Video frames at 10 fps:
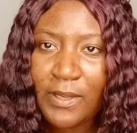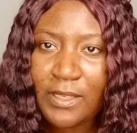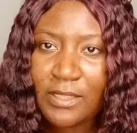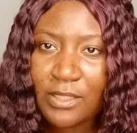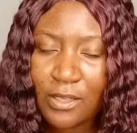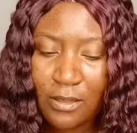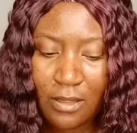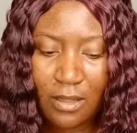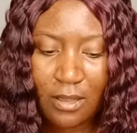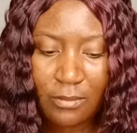credit
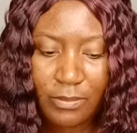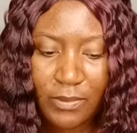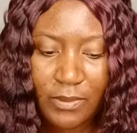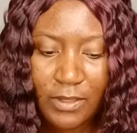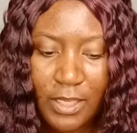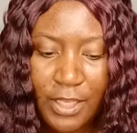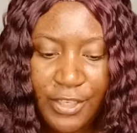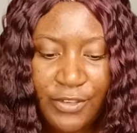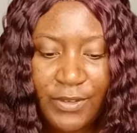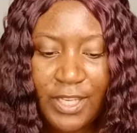score up.
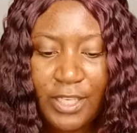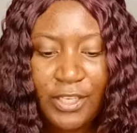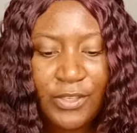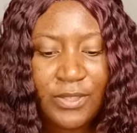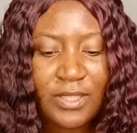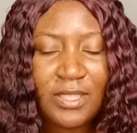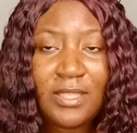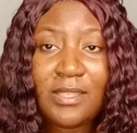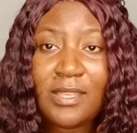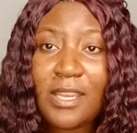You can use
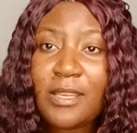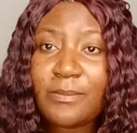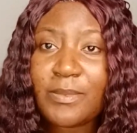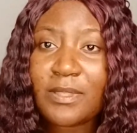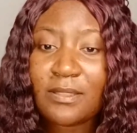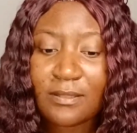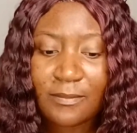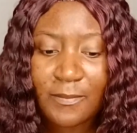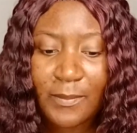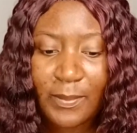these tips
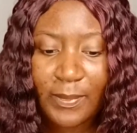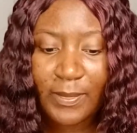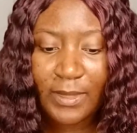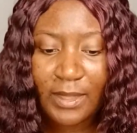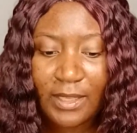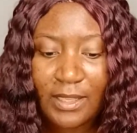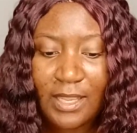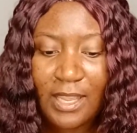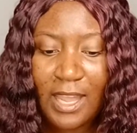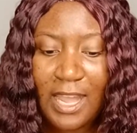
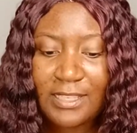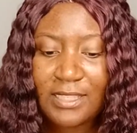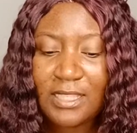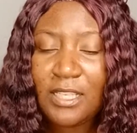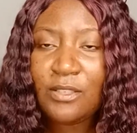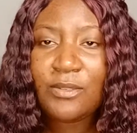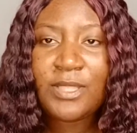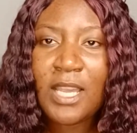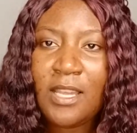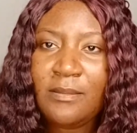as little
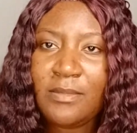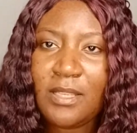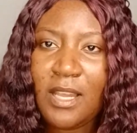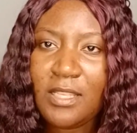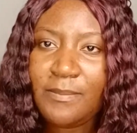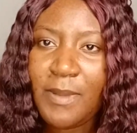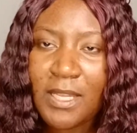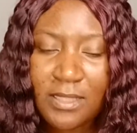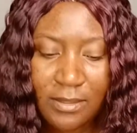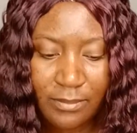times as
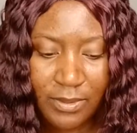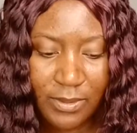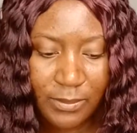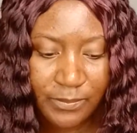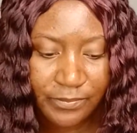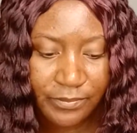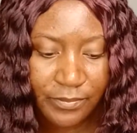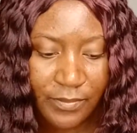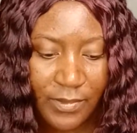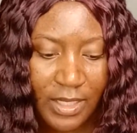possible.
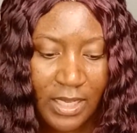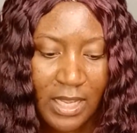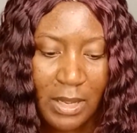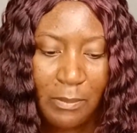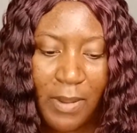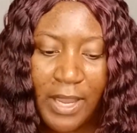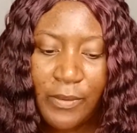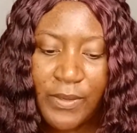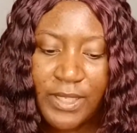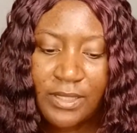By
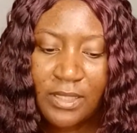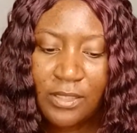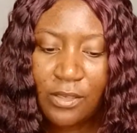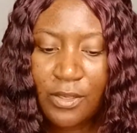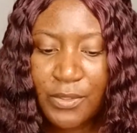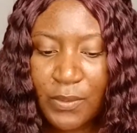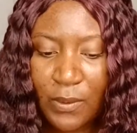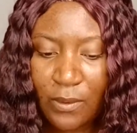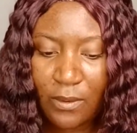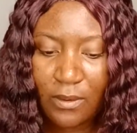raising your
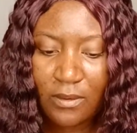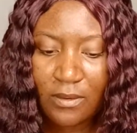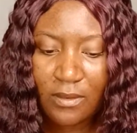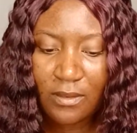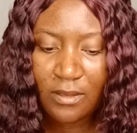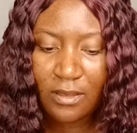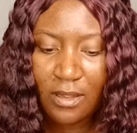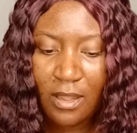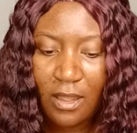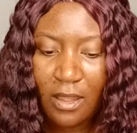score
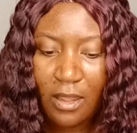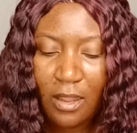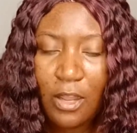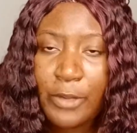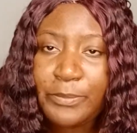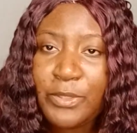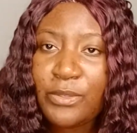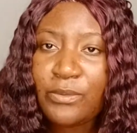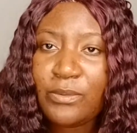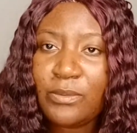up
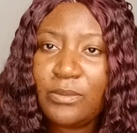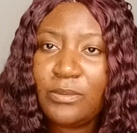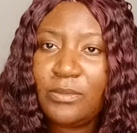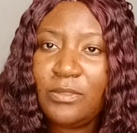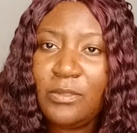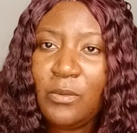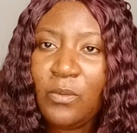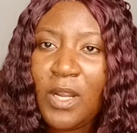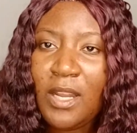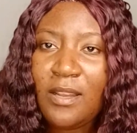to
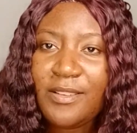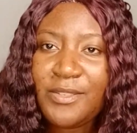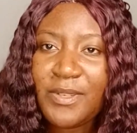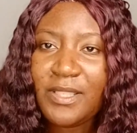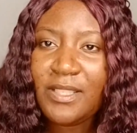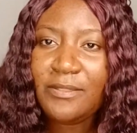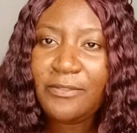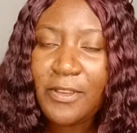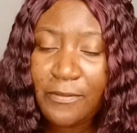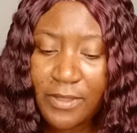
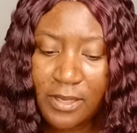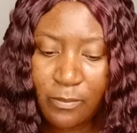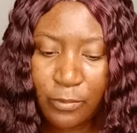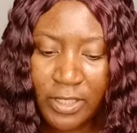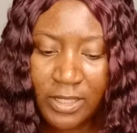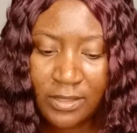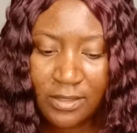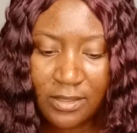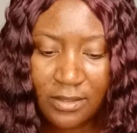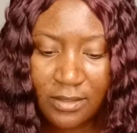150
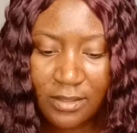points,